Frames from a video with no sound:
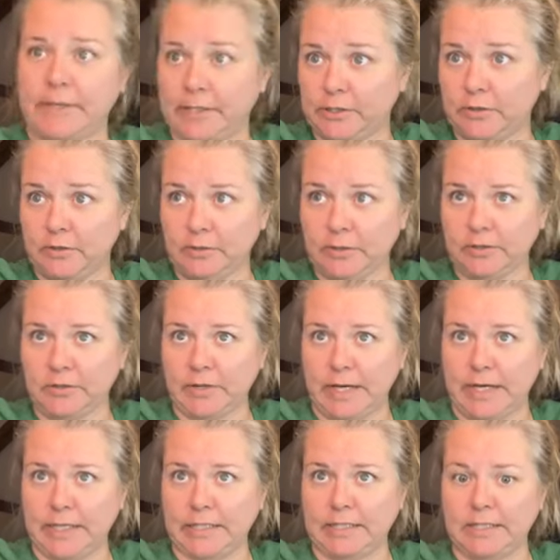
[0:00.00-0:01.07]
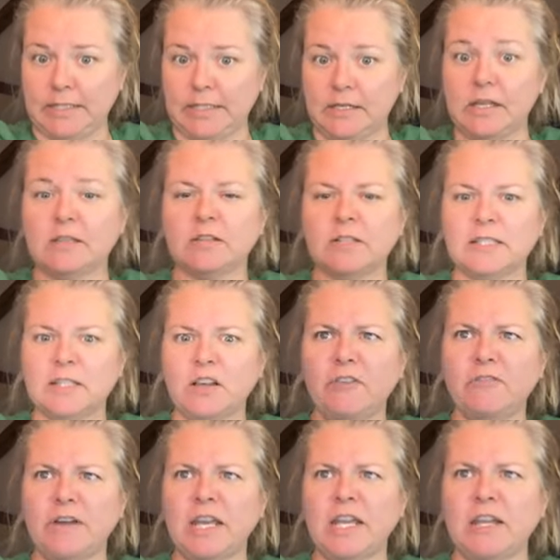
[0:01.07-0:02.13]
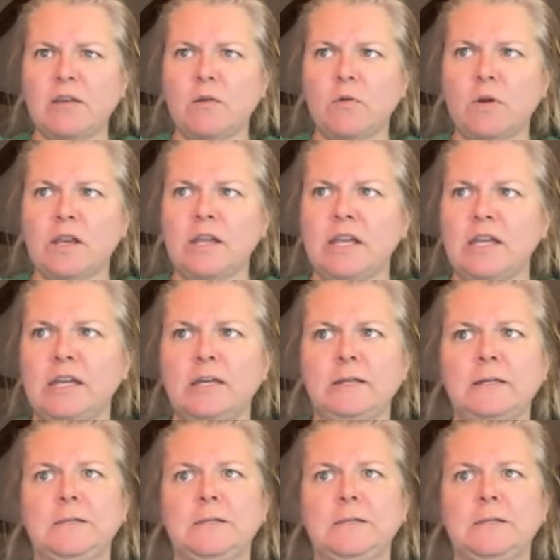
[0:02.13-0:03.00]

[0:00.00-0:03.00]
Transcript: make sure it looks right. It looks a little funny on a,